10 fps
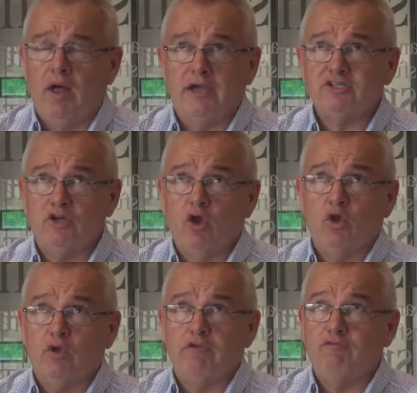actually
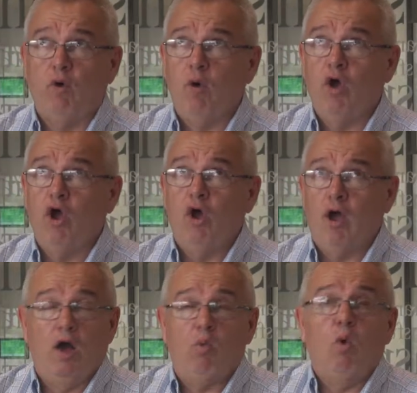not looking for
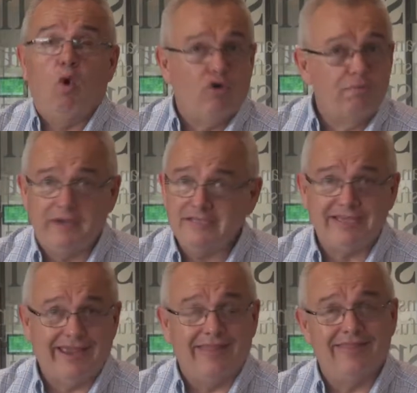war and peace
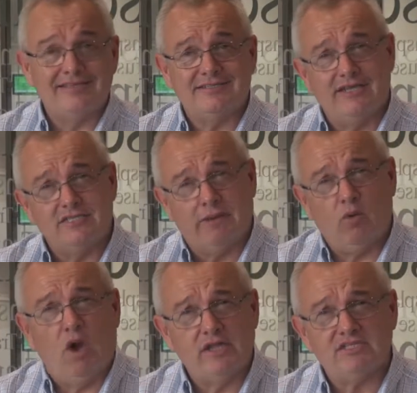here. This needs to be
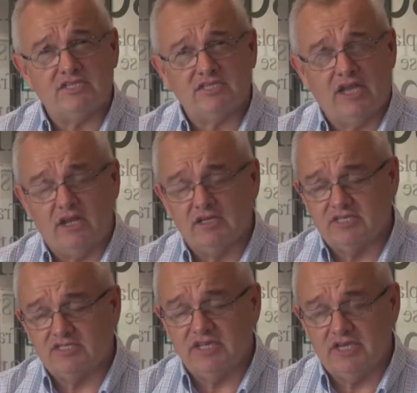quite
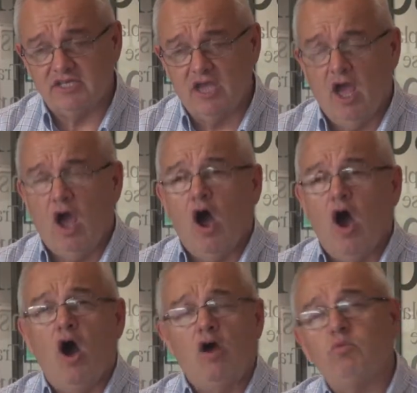succinct.
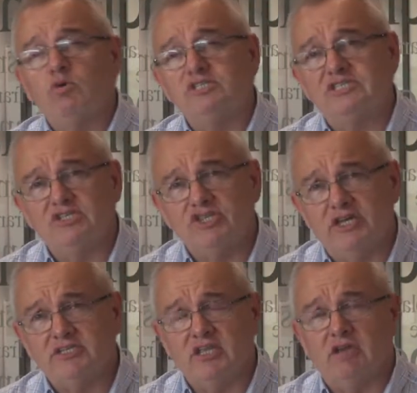I would
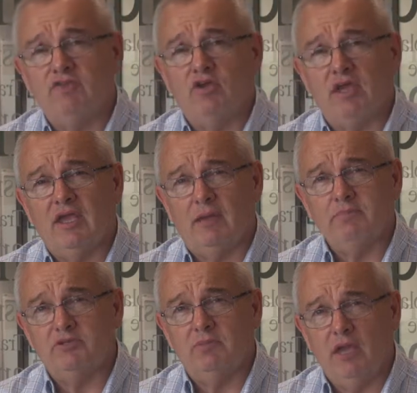suggest that if you can
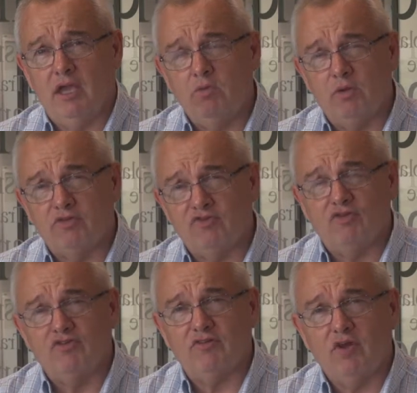come to me with a
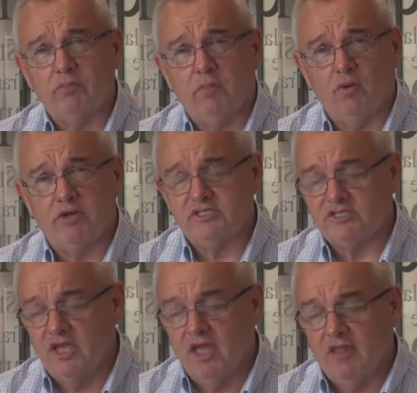series of dot
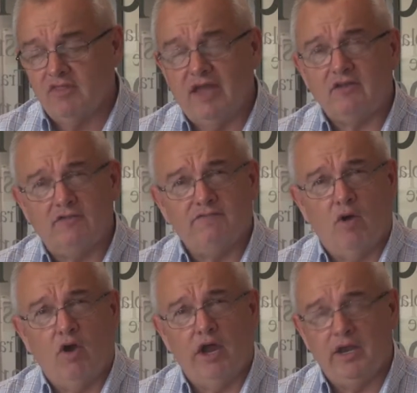points that
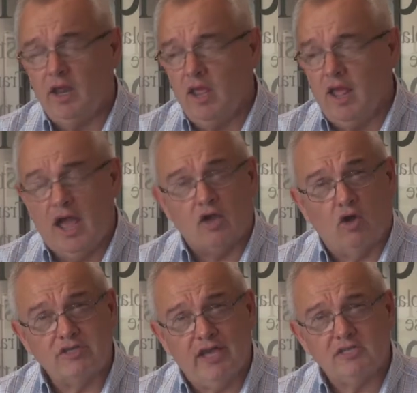define a
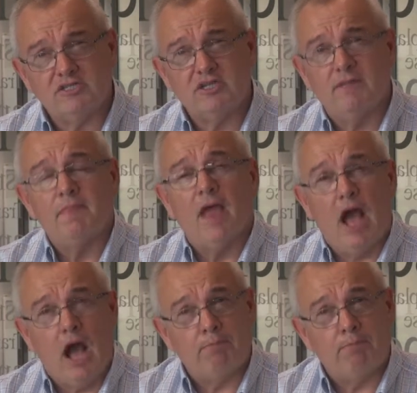context, a